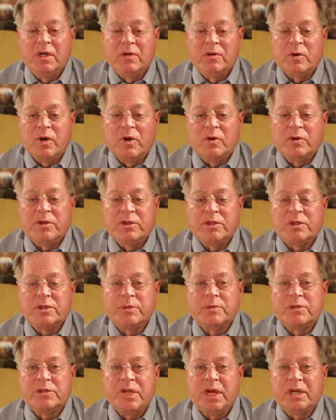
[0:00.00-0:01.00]
grown to
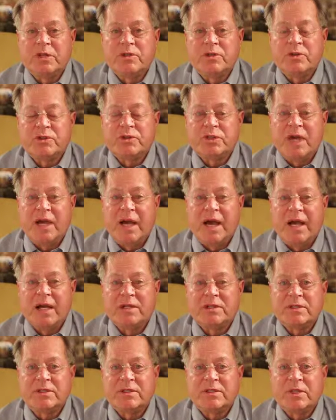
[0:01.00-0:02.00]
substantial
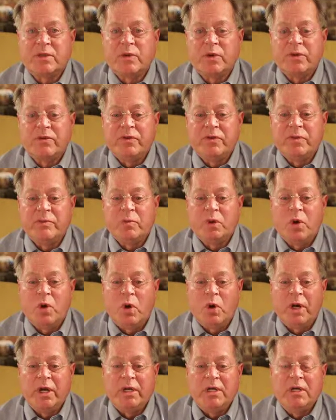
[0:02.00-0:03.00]
size, is that we've
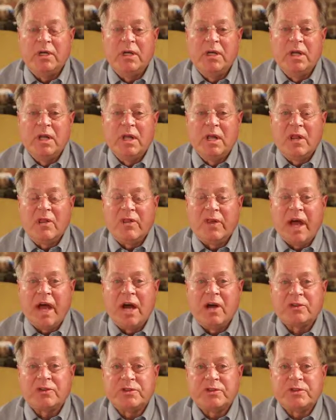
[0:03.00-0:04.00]
employed
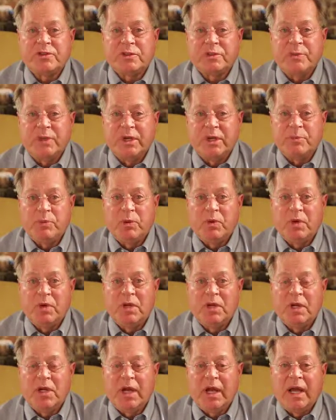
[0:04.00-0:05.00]
thousands of
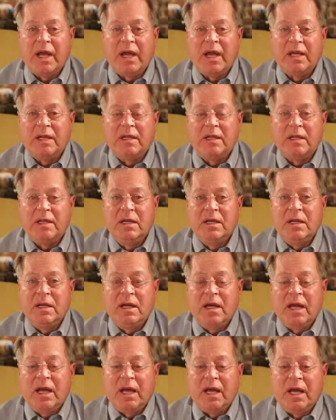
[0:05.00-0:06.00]
people and
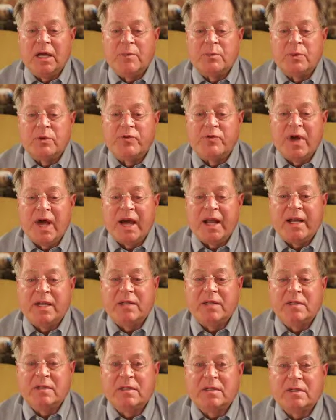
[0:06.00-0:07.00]
have
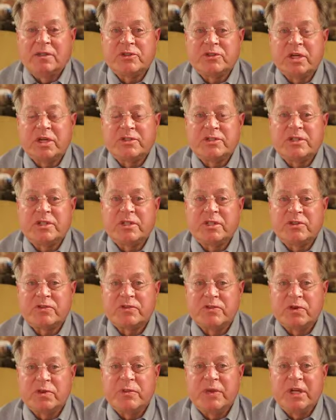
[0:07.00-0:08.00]
provided the sustenance
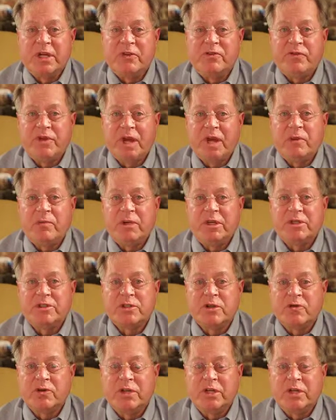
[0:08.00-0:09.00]
for many families
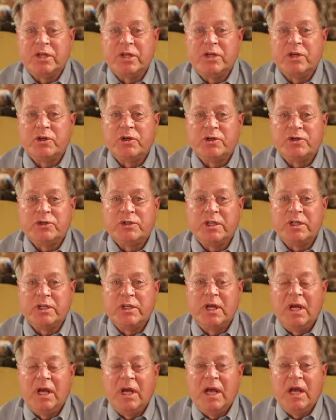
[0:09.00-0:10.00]
over the years, and